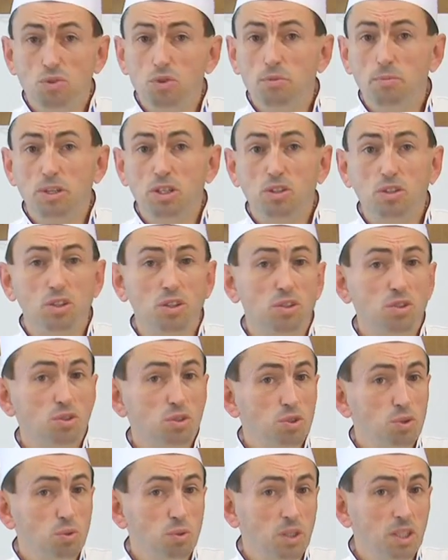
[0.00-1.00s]
You may
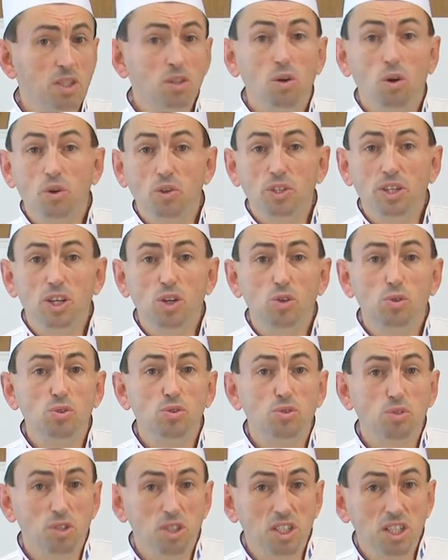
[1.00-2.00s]
turn green or yellow
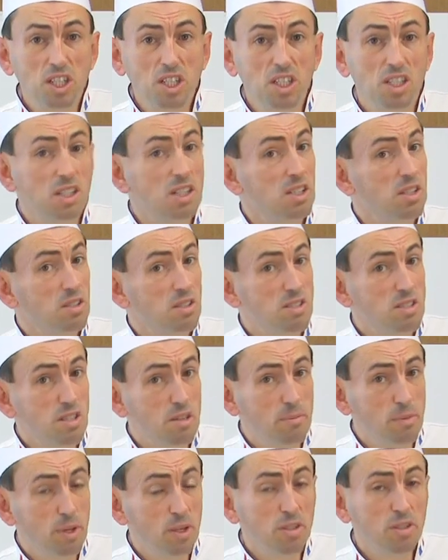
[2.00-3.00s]
zucchini in the
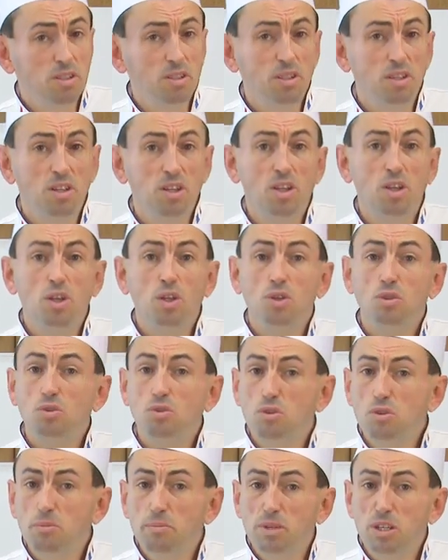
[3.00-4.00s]
summer.
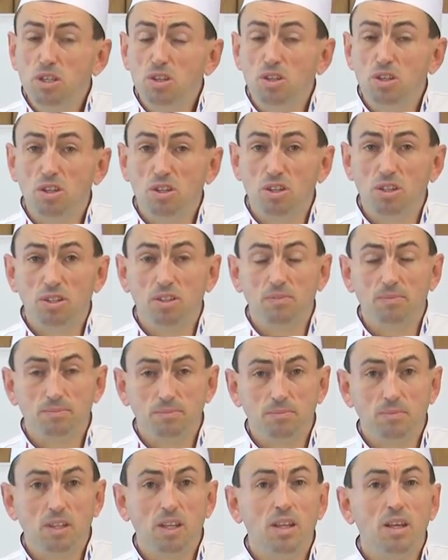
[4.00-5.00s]
You may turn
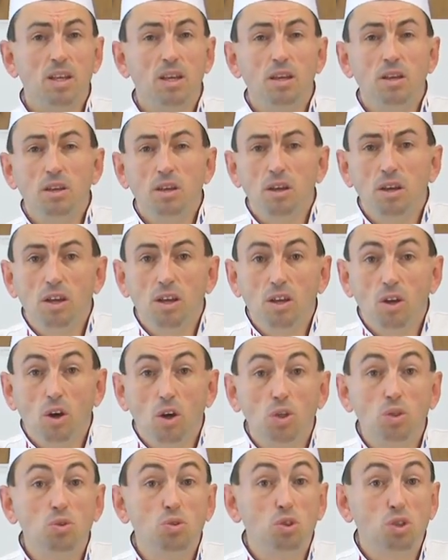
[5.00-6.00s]

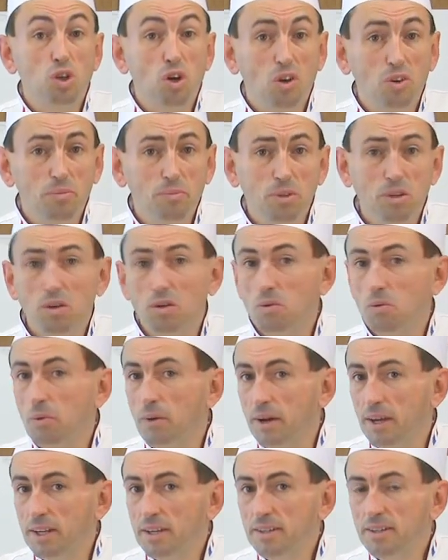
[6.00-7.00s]
cucumber,
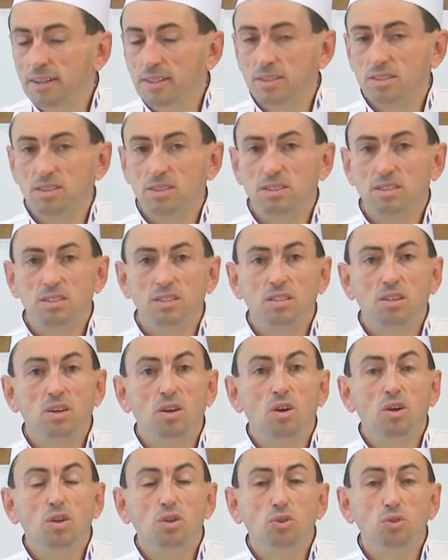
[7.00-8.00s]
why not?
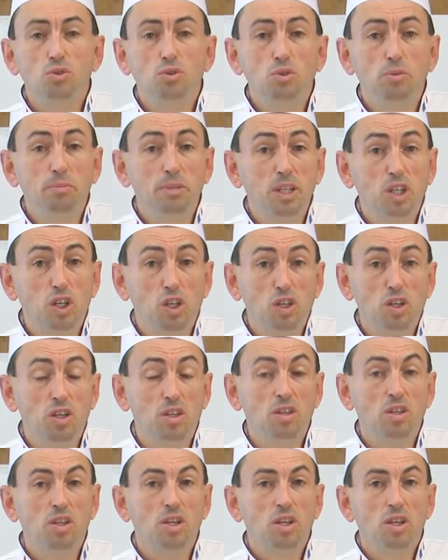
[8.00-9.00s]
You may
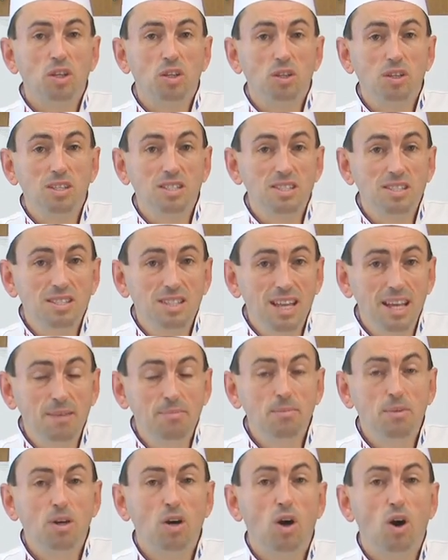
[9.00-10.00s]
turn the
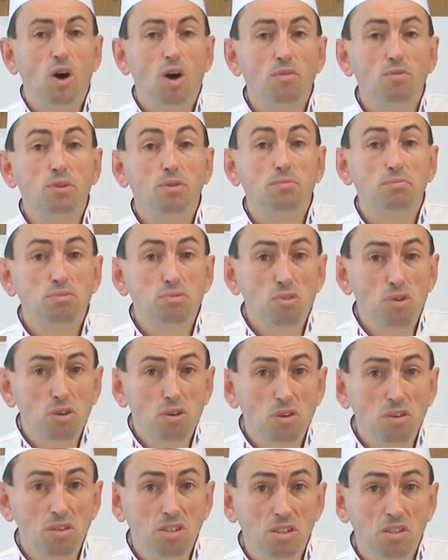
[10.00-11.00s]
stem of your
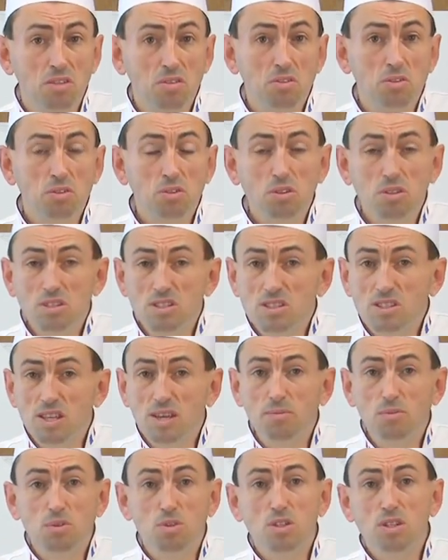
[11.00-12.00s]
broccoli. You know the
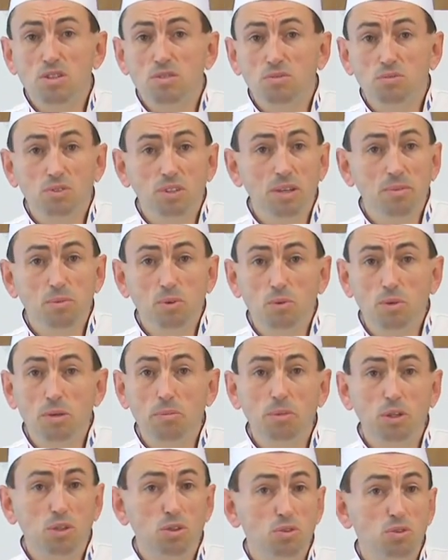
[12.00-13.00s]
stem, you just threw them away
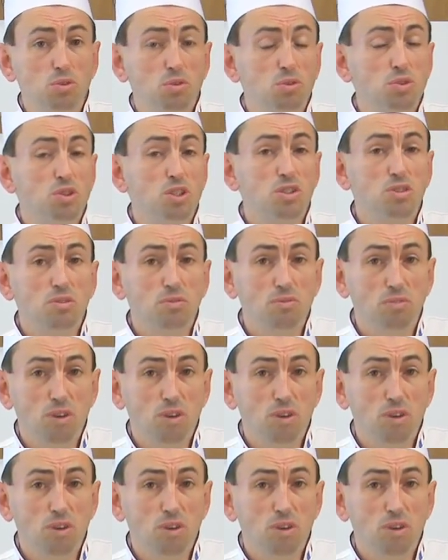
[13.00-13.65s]
because you used just the